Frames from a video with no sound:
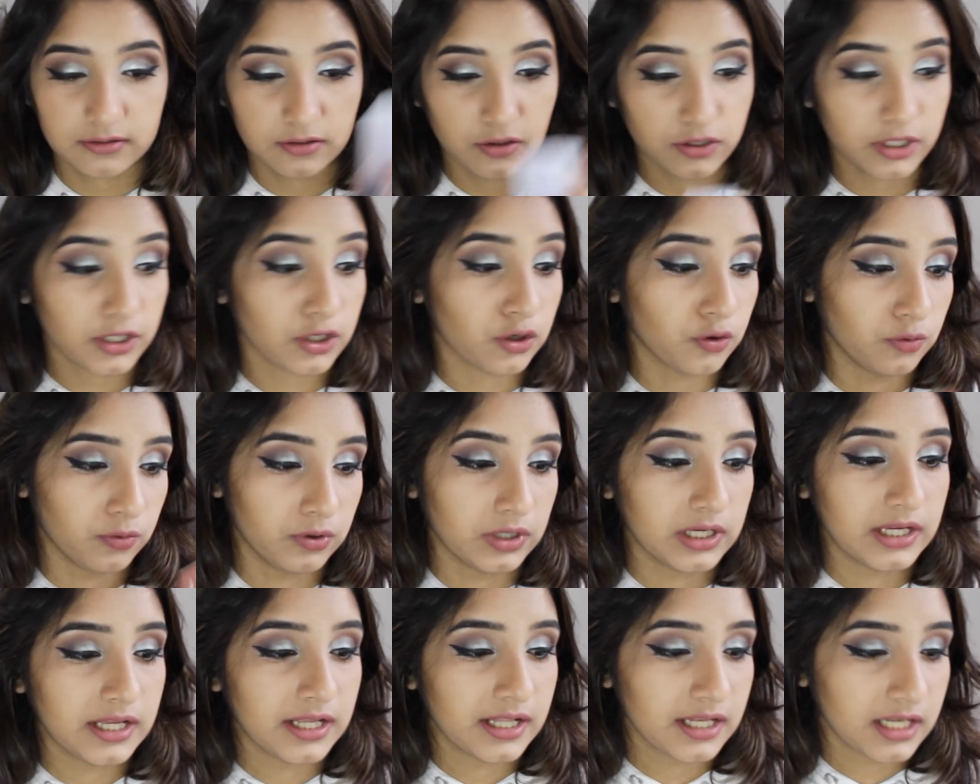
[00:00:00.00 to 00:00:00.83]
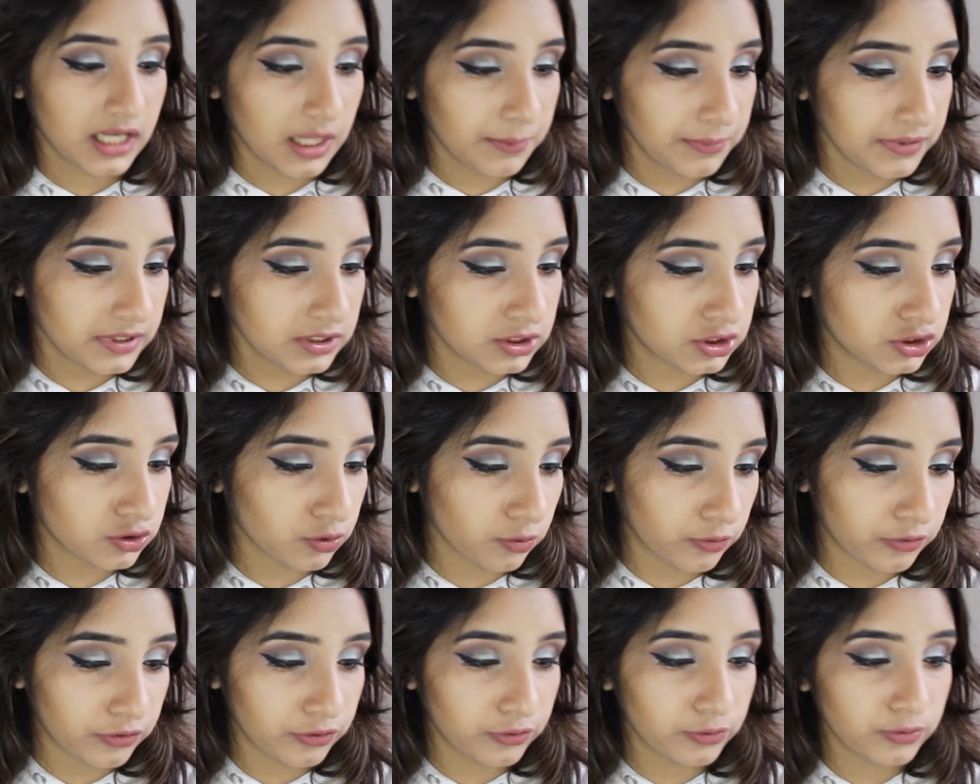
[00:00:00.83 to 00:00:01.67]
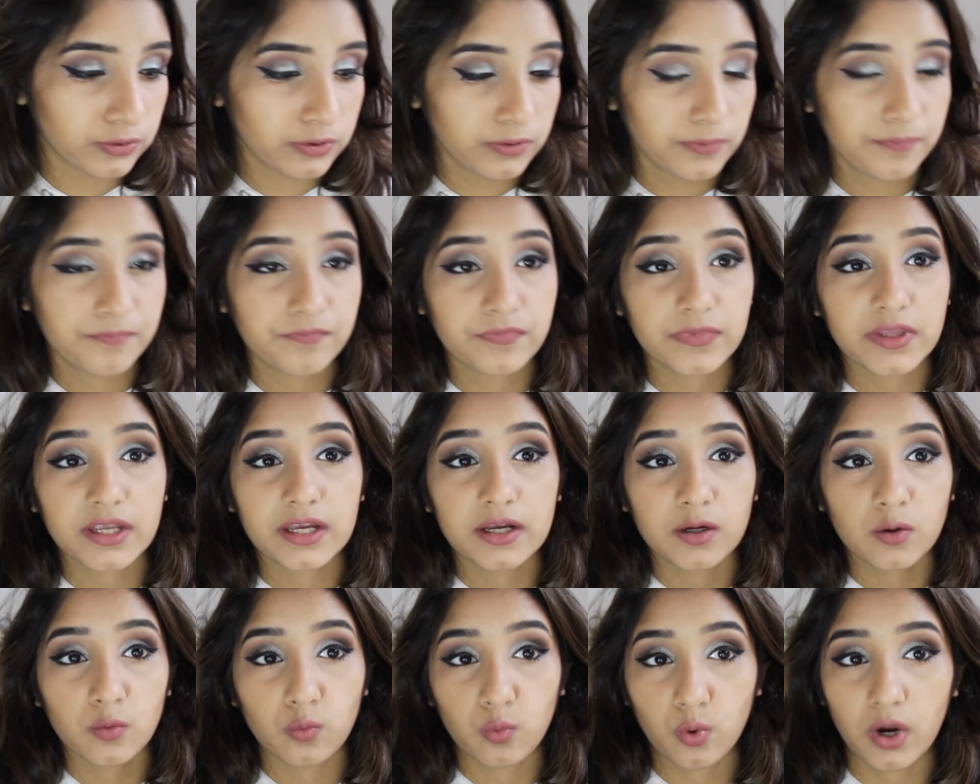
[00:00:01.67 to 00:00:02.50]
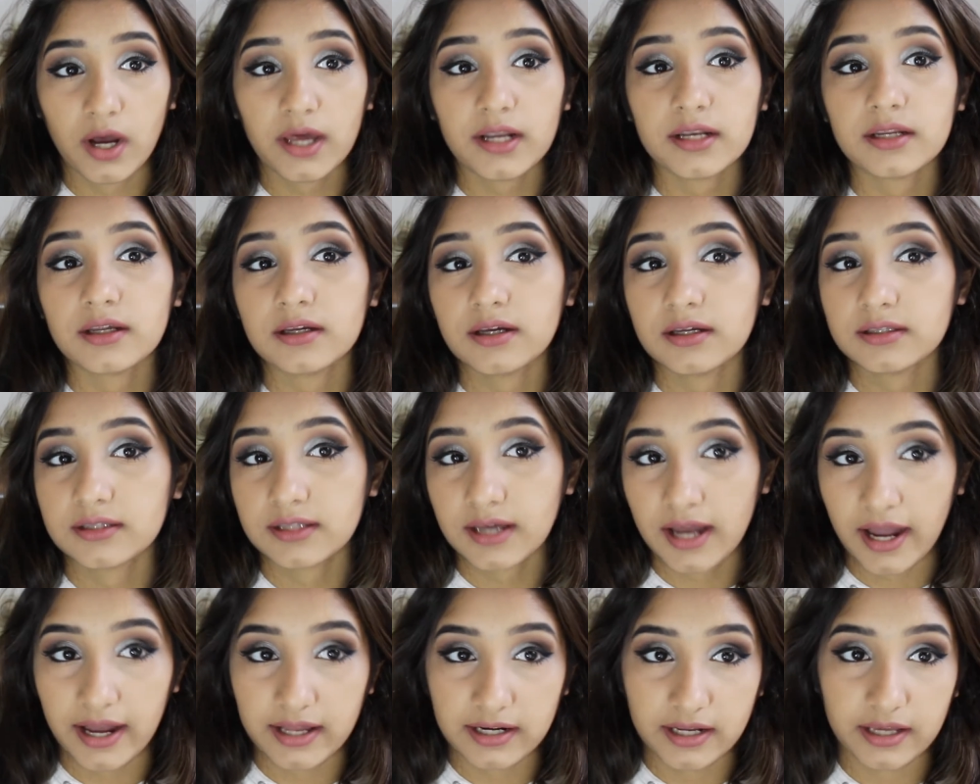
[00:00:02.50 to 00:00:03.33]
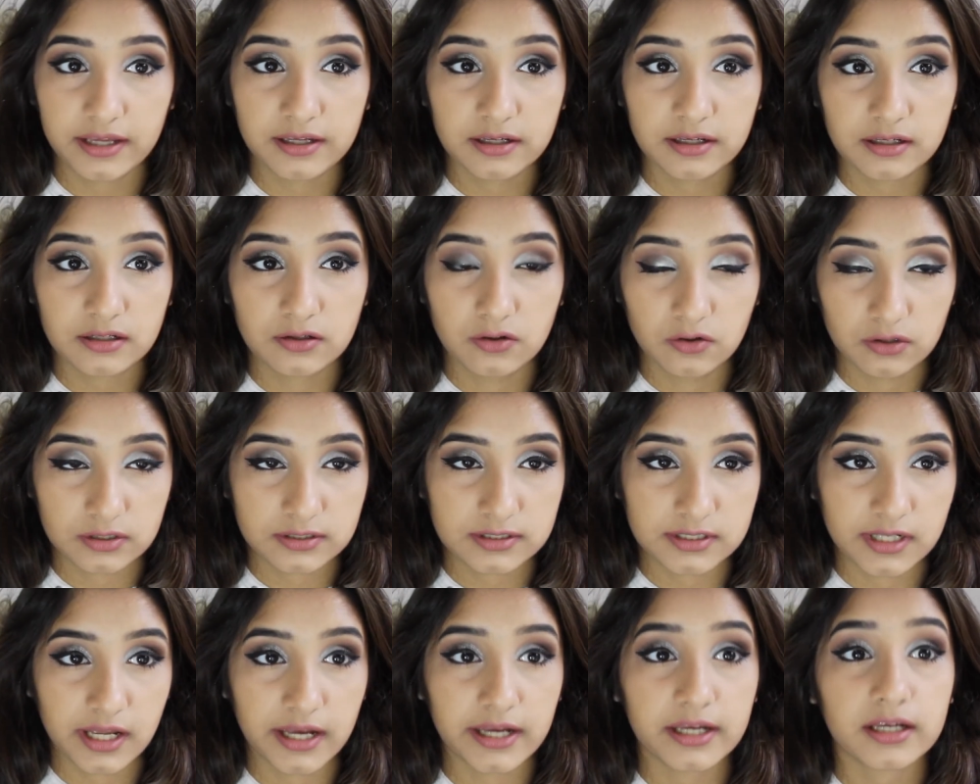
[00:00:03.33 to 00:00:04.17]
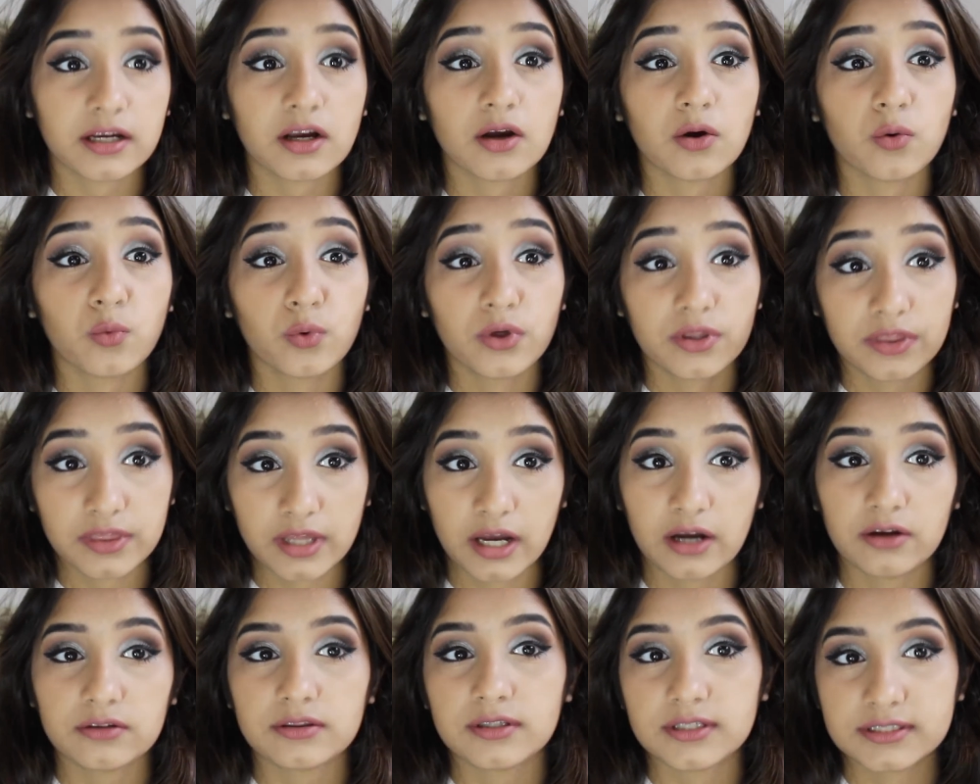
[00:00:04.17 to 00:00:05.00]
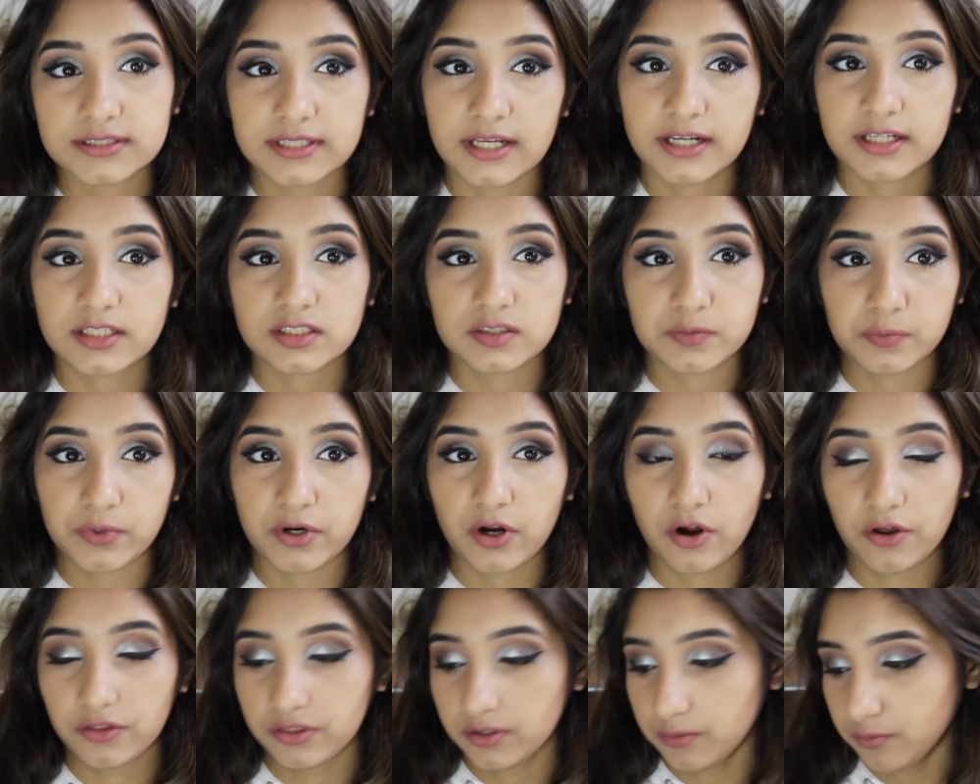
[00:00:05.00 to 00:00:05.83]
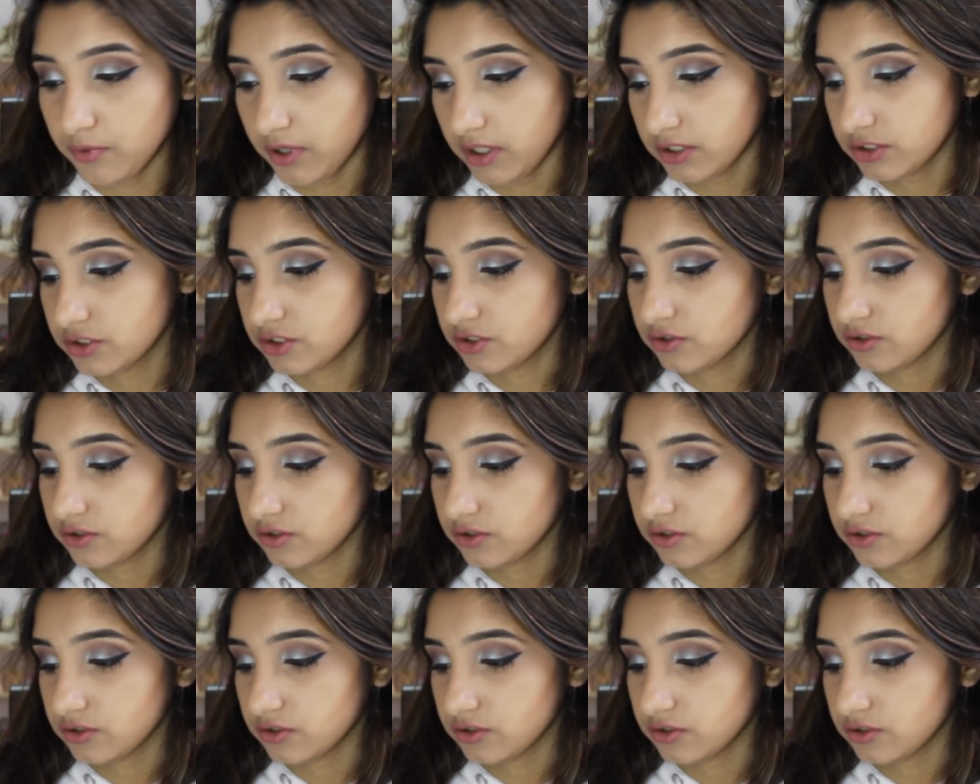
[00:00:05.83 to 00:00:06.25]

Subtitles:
Okay, no, let me show you what the highlighter looks like without the setting spray on the brush.